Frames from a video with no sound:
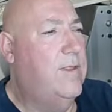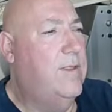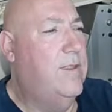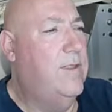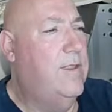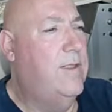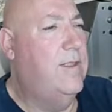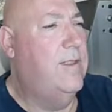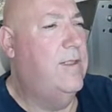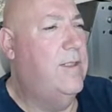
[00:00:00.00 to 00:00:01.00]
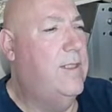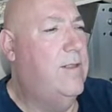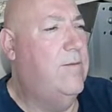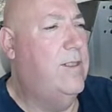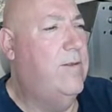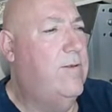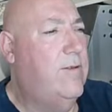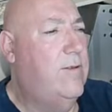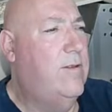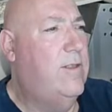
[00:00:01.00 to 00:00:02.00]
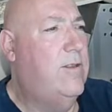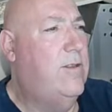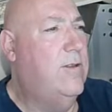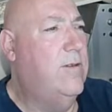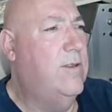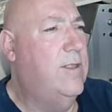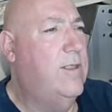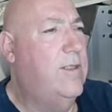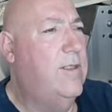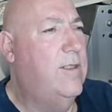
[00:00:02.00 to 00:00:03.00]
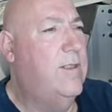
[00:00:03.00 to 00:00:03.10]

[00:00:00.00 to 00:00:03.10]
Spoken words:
And get rid of all this junk here.